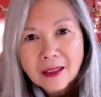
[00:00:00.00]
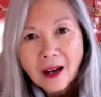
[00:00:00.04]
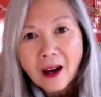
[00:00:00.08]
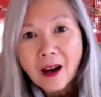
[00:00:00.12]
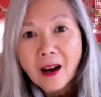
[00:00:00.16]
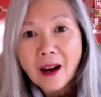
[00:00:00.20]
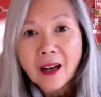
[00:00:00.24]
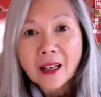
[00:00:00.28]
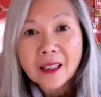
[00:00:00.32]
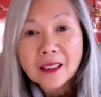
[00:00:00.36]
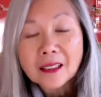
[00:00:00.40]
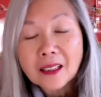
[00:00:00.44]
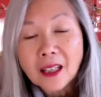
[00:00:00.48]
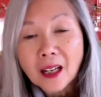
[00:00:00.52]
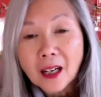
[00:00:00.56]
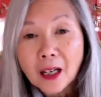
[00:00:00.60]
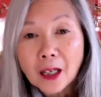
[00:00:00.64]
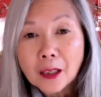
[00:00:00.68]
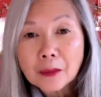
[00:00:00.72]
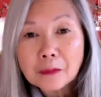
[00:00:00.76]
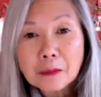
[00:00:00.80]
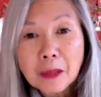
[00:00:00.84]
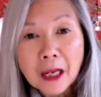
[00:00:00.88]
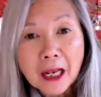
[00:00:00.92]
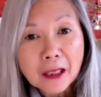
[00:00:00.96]
Hi,
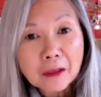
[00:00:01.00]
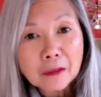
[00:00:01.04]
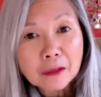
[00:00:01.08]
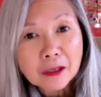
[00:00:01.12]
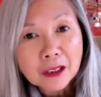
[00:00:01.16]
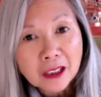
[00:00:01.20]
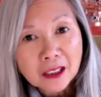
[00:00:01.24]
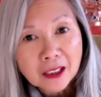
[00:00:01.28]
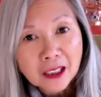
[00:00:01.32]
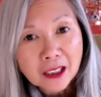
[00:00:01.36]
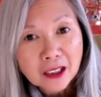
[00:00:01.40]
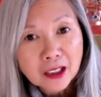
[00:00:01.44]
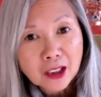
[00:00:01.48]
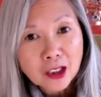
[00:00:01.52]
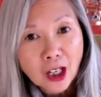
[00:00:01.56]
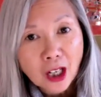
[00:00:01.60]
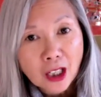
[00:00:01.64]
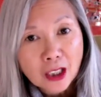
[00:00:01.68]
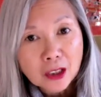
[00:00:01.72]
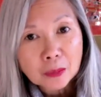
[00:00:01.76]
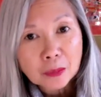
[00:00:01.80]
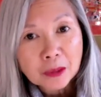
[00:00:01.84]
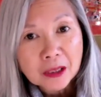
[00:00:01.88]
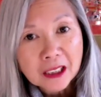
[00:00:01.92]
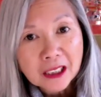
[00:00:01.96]
I'm back with another
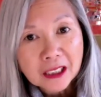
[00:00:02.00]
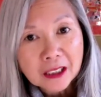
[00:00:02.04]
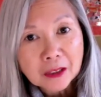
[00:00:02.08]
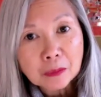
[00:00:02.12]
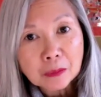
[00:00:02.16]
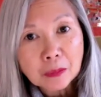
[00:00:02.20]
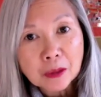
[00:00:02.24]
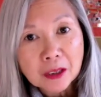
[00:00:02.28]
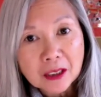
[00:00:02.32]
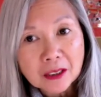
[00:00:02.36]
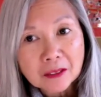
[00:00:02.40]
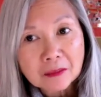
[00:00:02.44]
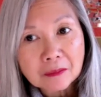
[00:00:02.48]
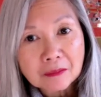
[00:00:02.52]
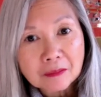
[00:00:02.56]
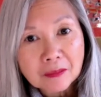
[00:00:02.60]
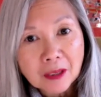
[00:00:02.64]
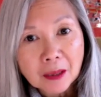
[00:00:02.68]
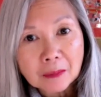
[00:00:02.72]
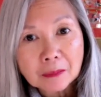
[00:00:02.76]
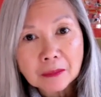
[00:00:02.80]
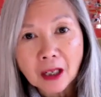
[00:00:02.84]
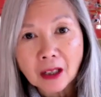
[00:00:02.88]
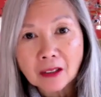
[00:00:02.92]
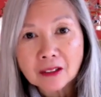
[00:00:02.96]
Cosmic Tidbit.
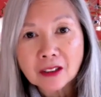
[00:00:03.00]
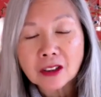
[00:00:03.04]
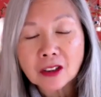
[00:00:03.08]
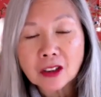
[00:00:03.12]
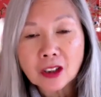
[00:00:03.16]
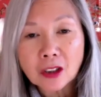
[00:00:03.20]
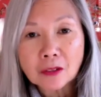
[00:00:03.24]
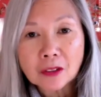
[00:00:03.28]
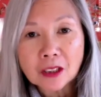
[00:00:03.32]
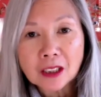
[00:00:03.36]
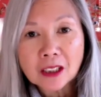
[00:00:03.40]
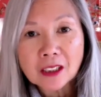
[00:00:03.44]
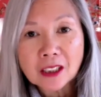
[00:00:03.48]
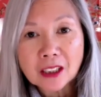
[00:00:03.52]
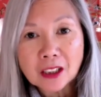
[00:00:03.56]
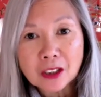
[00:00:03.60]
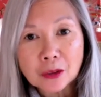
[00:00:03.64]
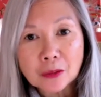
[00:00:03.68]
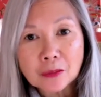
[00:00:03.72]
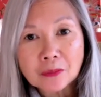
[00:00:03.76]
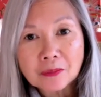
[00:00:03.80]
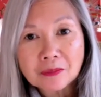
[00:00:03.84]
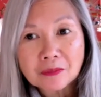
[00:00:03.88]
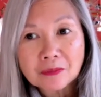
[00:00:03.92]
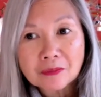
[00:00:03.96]
I'm Dr. Joanny
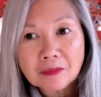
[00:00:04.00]
Liu.